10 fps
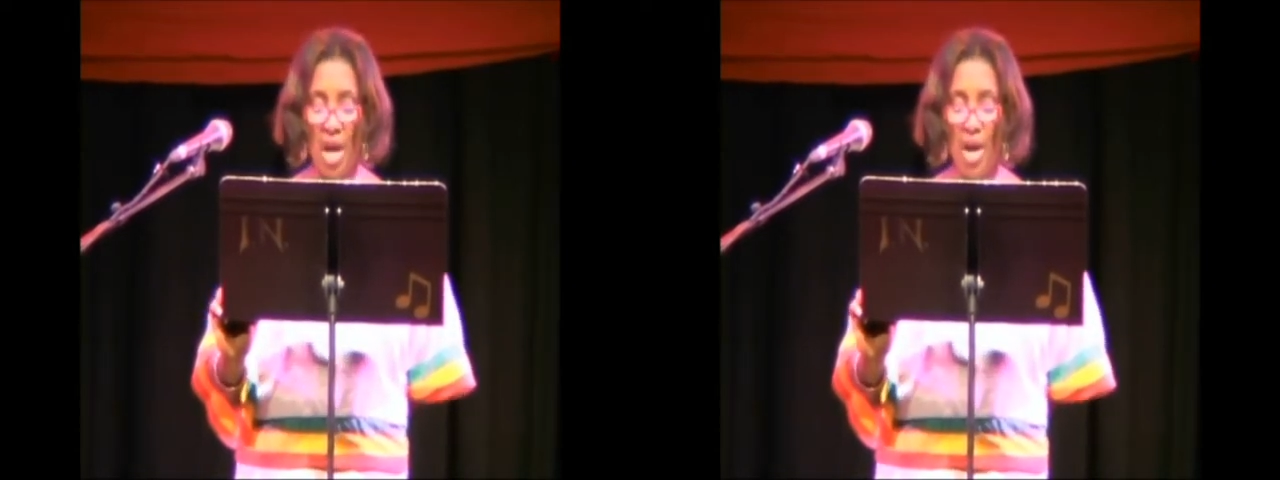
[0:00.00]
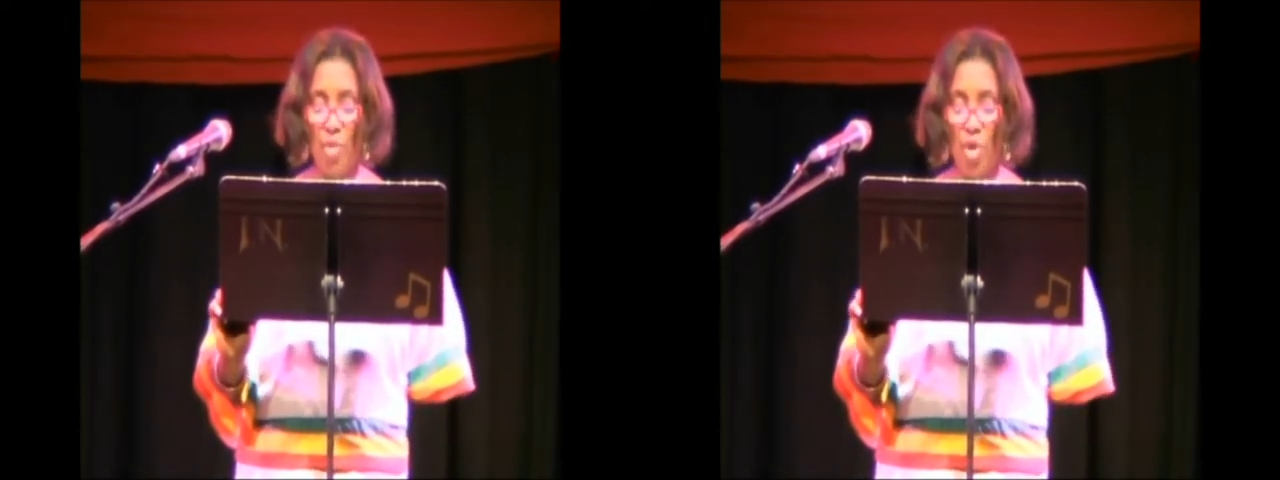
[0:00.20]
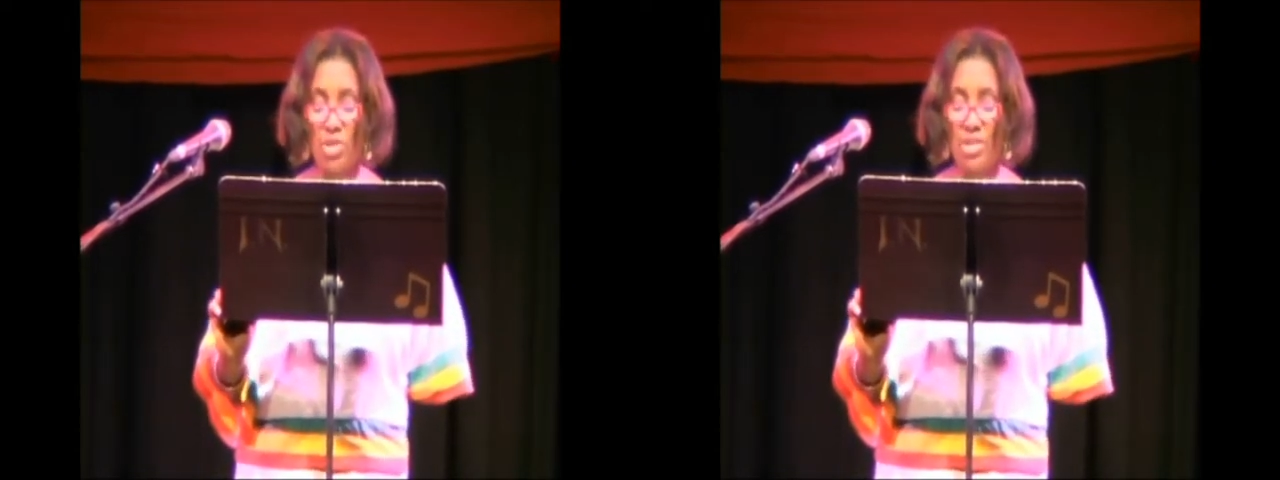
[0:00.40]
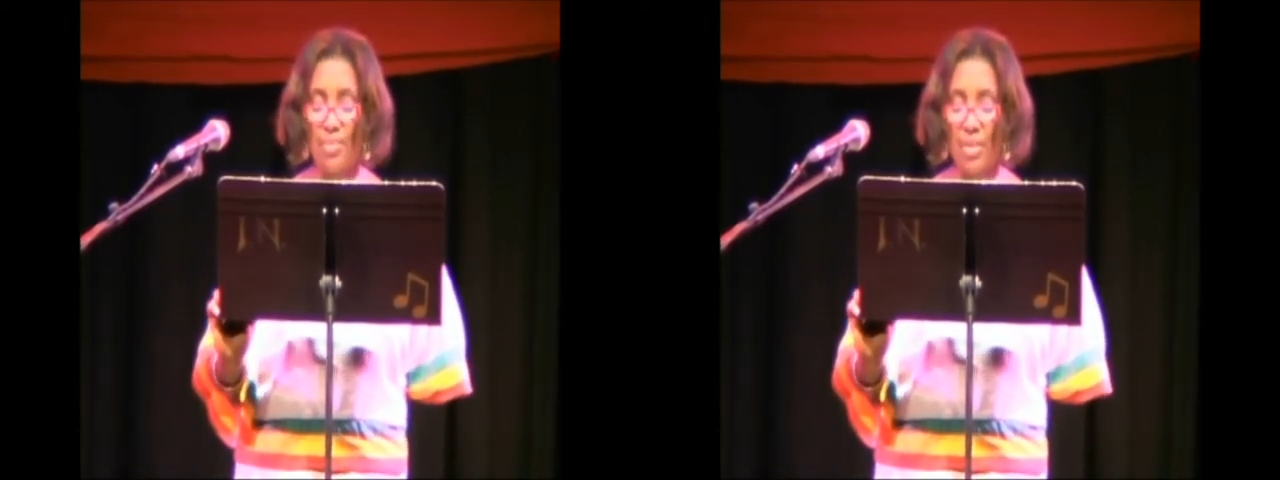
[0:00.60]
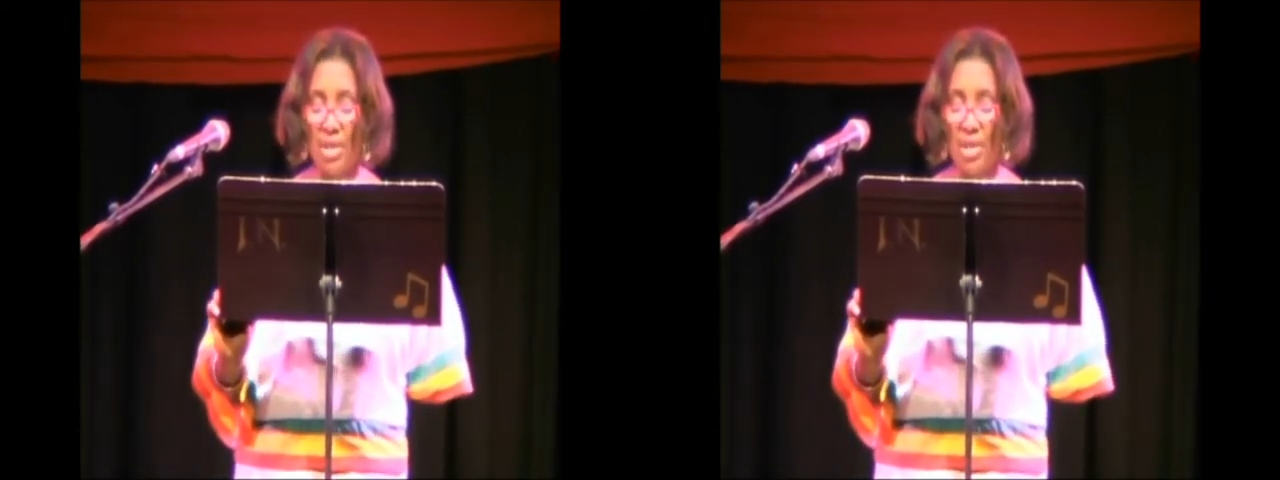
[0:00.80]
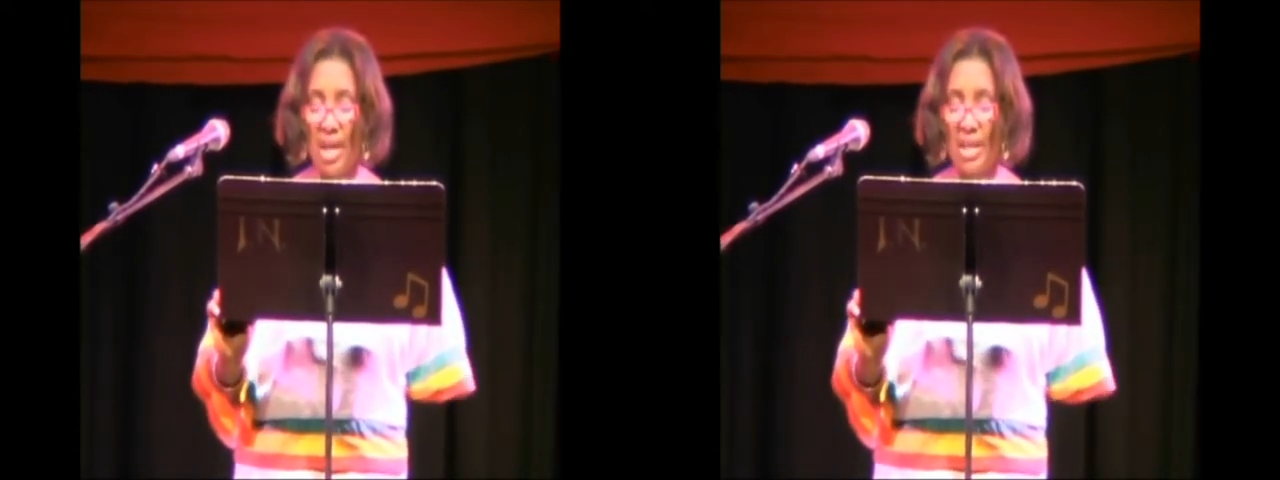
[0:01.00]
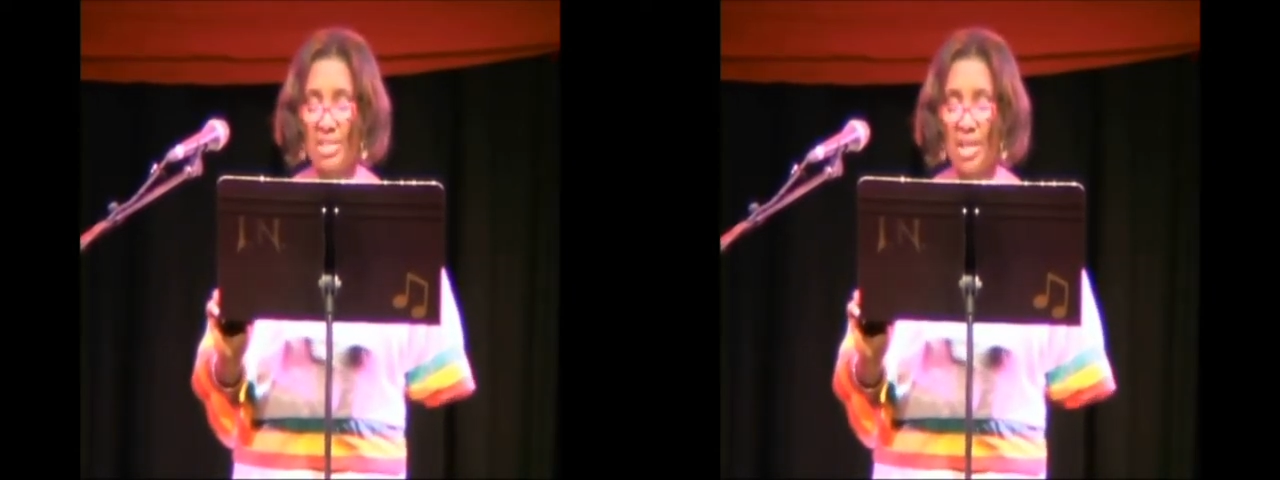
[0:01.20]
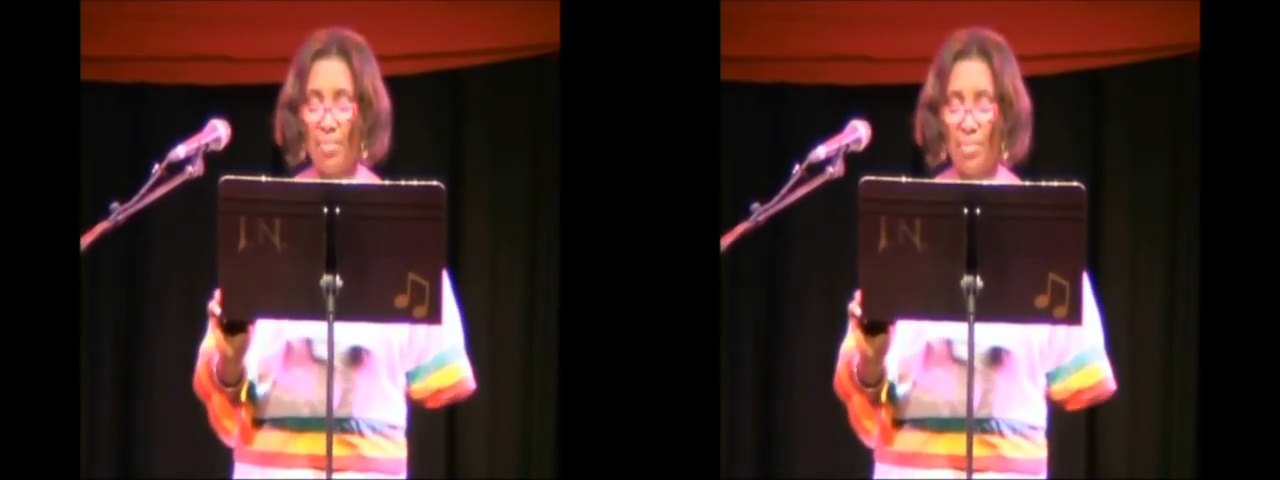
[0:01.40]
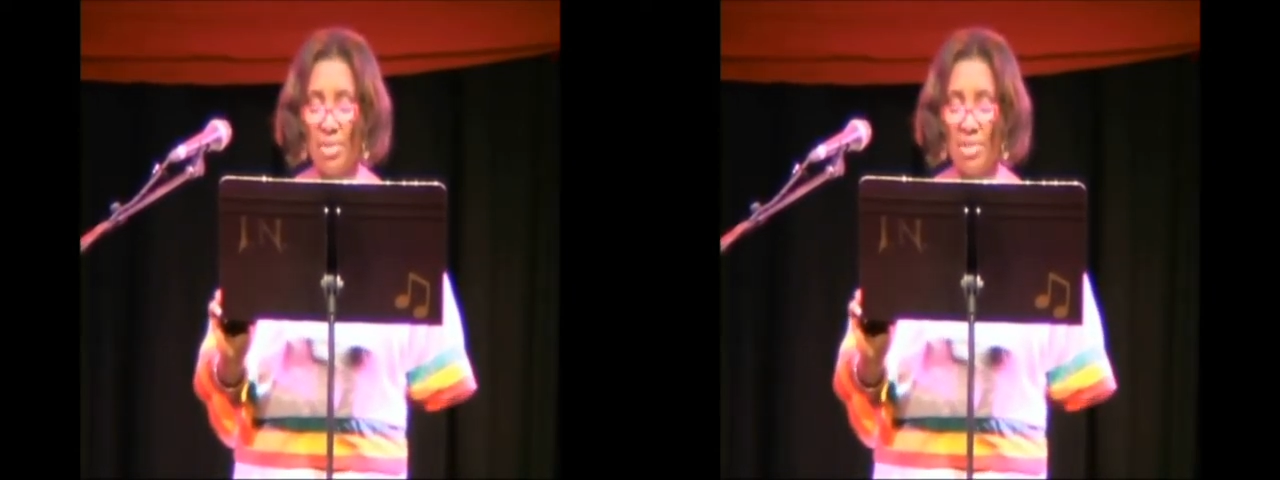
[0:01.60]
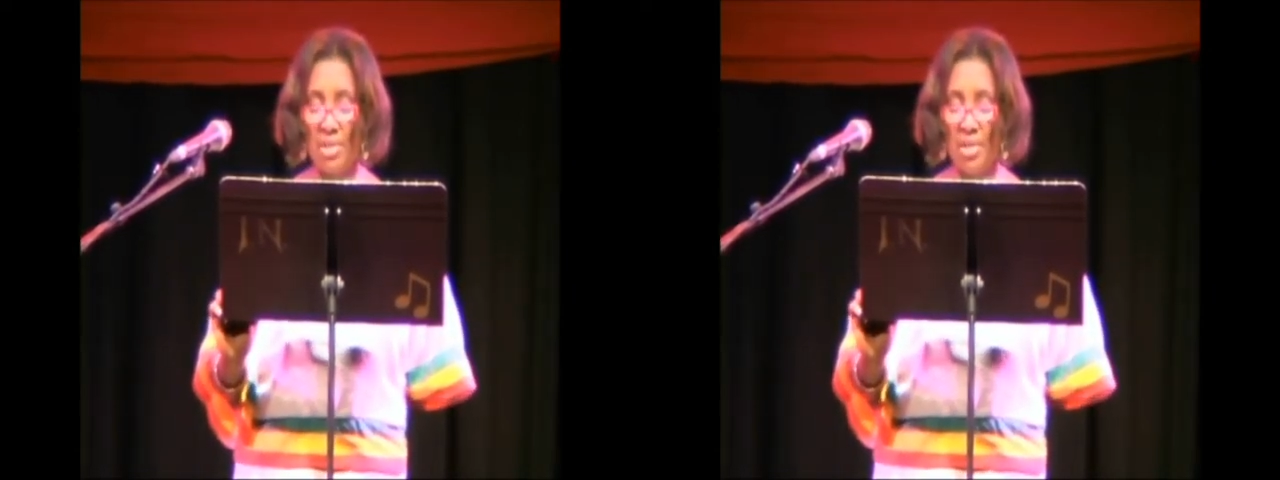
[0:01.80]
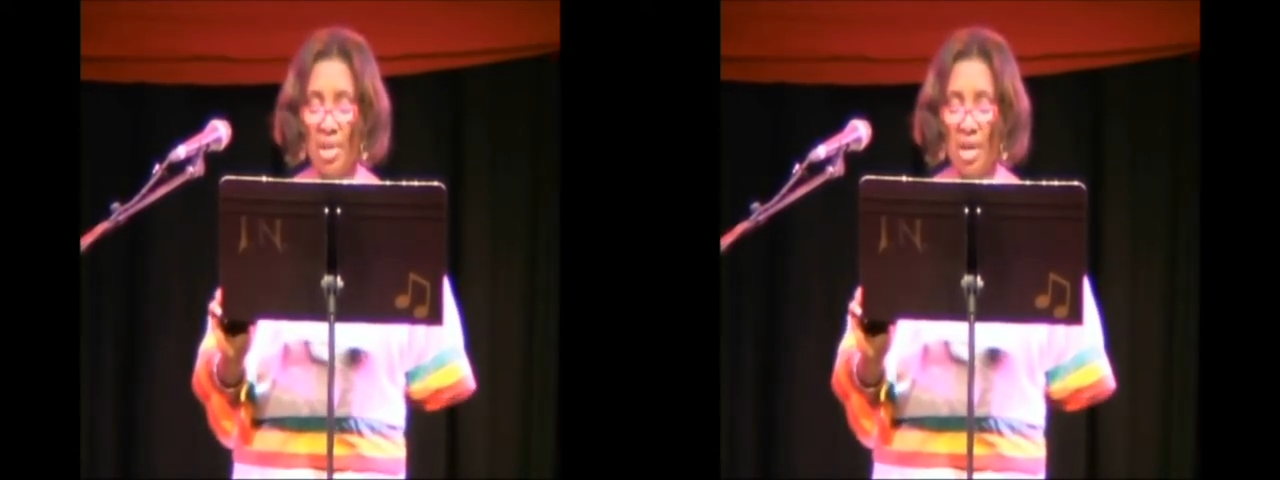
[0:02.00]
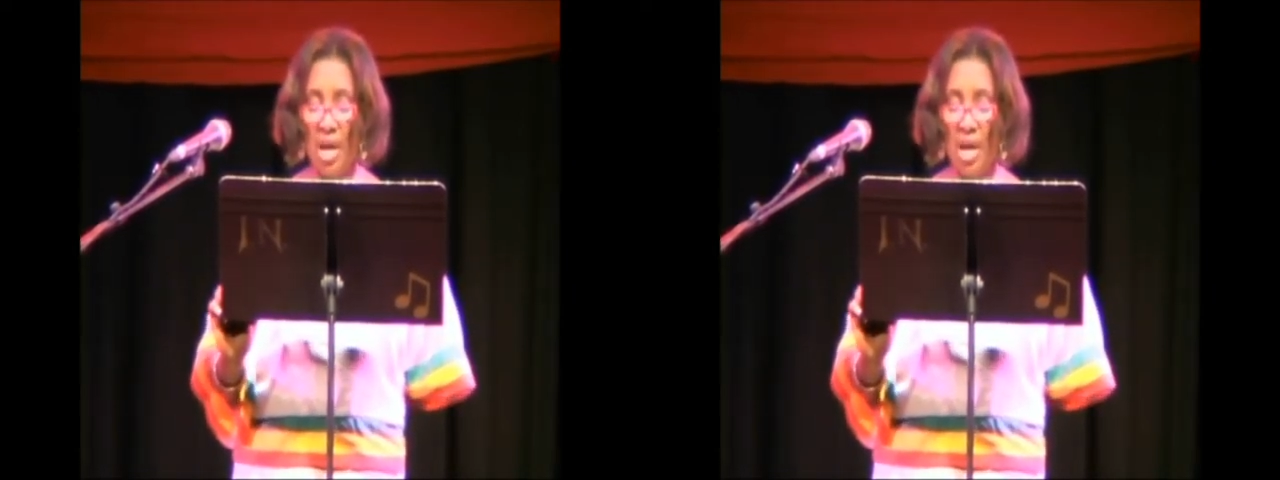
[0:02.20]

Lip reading: Among the many examples,